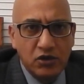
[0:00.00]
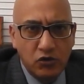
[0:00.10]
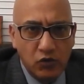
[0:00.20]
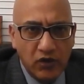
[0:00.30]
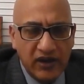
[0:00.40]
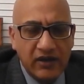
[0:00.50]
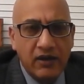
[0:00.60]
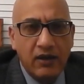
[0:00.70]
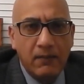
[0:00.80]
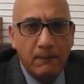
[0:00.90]
going
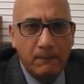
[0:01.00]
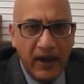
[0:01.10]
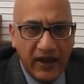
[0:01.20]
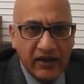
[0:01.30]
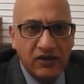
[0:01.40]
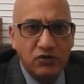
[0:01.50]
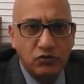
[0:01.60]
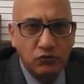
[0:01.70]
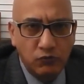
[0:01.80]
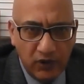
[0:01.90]
back
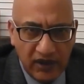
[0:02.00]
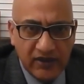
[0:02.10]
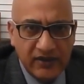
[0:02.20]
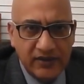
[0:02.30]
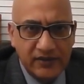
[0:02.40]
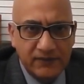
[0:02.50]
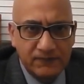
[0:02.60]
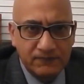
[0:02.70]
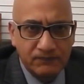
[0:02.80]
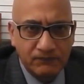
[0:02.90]
to work.
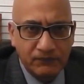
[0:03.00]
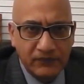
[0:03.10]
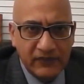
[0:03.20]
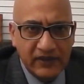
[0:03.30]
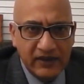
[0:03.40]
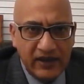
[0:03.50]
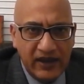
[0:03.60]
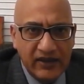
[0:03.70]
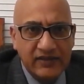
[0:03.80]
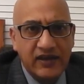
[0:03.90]

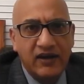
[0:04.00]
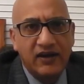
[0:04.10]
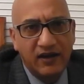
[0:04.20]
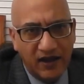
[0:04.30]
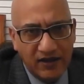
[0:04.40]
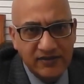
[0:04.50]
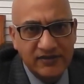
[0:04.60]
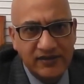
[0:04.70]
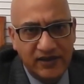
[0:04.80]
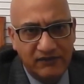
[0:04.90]
And the last
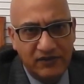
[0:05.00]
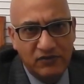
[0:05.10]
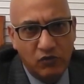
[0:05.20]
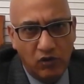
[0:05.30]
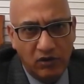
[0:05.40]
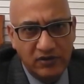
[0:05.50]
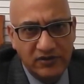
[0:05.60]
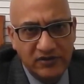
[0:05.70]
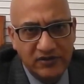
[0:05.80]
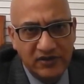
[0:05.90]
thing we
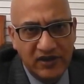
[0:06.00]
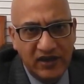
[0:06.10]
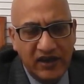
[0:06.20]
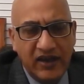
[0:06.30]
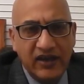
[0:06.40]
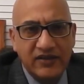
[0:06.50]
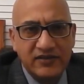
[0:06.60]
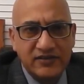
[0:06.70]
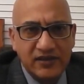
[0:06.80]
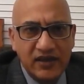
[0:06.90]
want
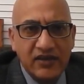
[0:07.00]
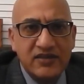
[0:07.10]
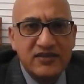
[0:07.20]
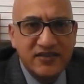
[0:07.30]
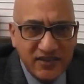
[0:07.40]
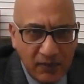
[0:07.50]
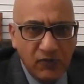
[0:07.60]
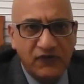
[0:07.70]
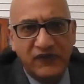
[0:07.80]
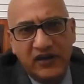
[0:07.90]
is some
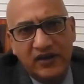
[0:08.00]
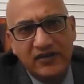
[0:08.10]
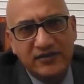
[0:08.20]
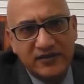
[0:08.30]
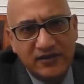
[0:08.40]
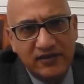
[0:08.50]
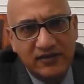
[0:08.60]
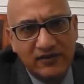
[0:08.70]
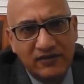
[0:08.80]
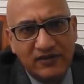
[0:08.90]
of us
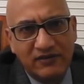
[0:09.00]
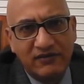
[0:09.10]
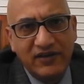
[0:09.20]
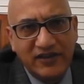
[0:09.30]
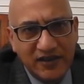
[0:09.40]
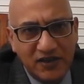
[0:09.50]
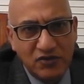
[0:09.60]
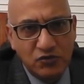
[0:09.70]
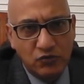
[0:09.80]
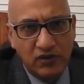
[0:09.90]
return
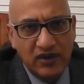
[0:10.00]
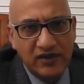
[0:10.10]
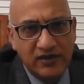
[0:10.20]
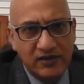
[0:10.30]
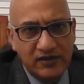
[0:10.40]
to work